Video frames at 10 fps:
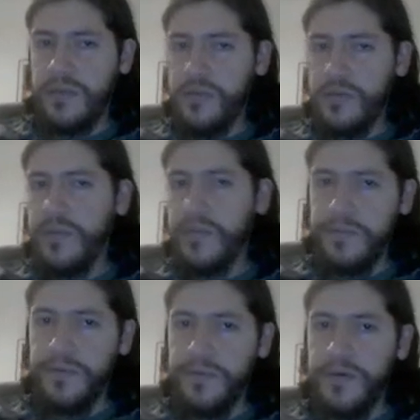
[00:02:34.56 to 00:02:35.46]
told you
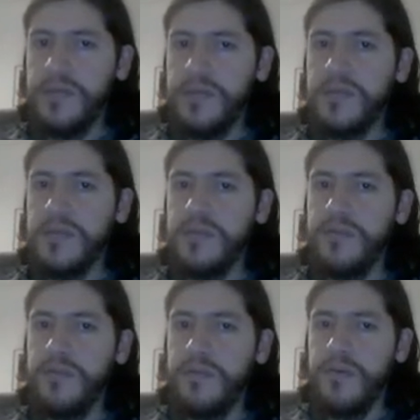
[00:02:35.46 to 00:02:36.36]
before, is
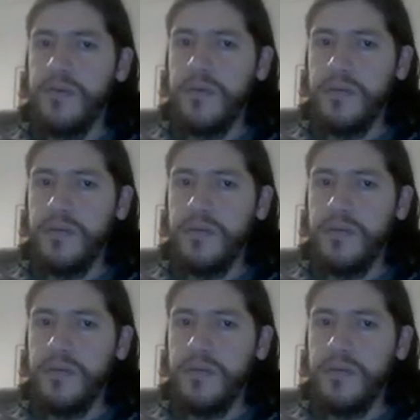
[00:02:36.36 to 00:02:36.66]
to